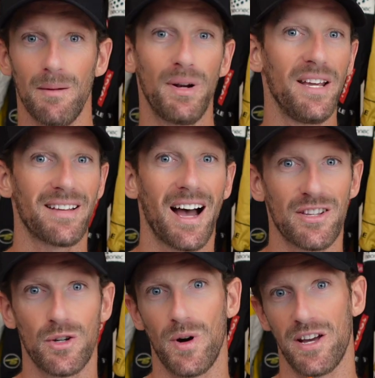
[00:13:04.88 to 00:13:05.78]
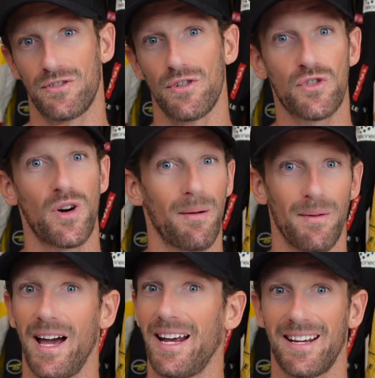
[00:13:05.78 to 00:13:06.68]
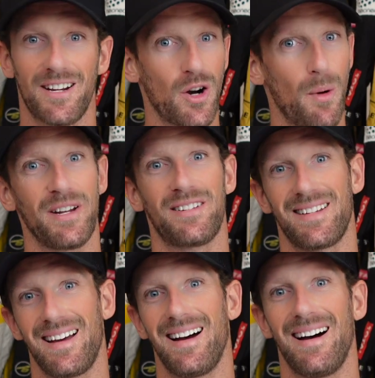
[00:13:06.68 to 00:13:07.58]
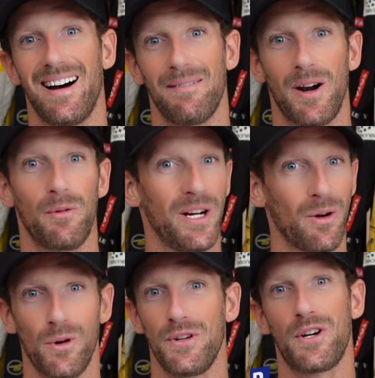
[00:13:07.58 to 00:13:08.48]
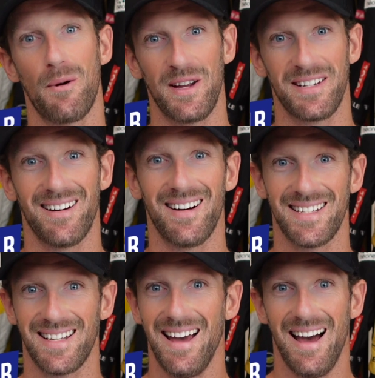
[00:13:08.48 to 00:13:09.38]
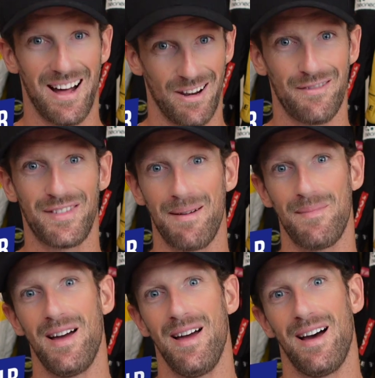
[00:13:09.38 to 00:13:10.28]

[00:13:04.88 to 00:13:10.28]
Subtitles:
Please, as always, subscribe, like, comment. I read all your comments, guys. I love them.